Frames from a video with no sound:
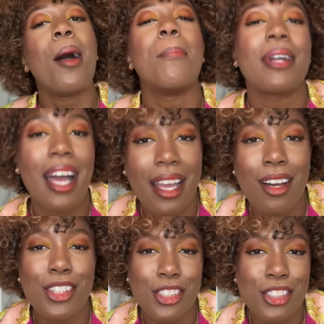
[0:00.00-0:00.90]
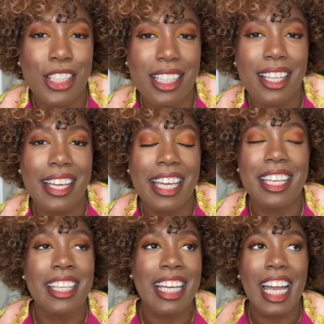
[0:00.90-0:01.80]
But I understood it.
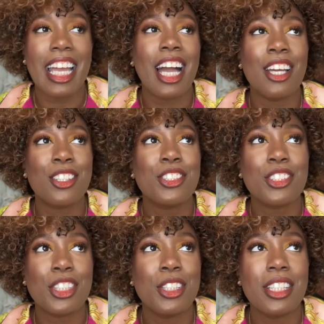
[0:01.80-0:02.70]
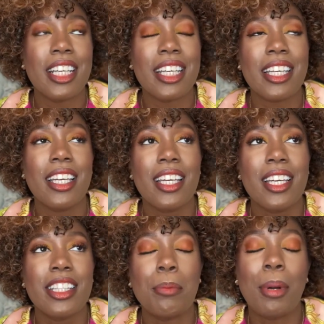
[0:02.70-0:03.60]
I understood like
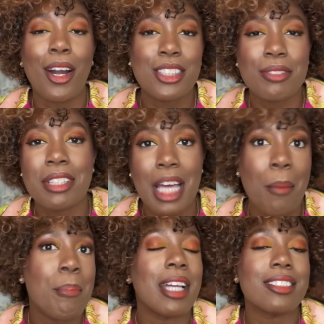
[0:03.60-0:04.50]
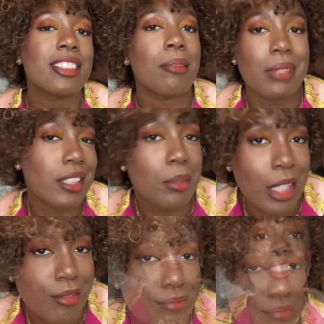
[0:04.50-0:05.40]
the parts of it that meant something to
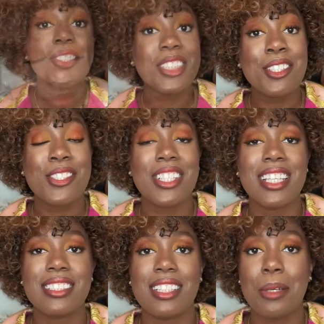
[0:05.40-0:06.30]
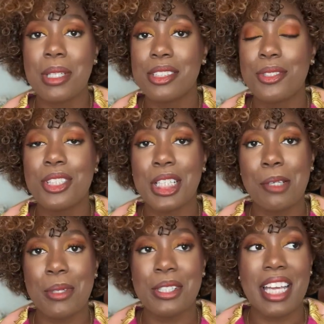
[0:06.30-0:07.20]
me. This one's interesting. Celebrities who share your
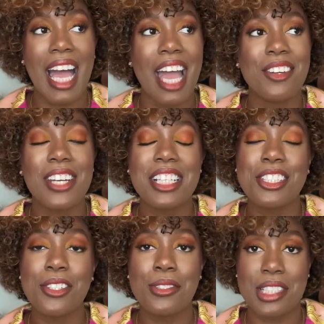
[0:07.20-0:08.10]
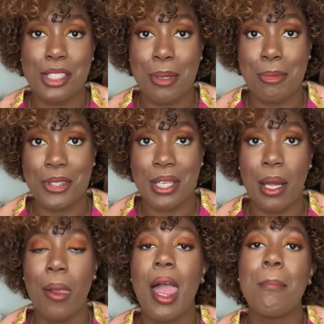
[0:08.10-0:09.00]
birthday. I don't actually know who shares my
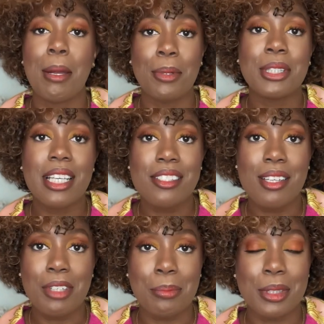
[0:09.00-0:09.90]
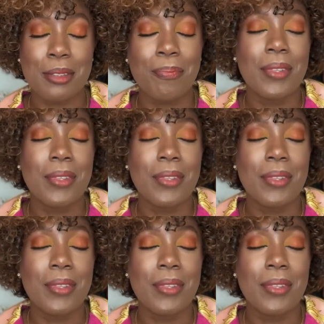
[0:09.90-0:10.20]
birthday. My birthday is November.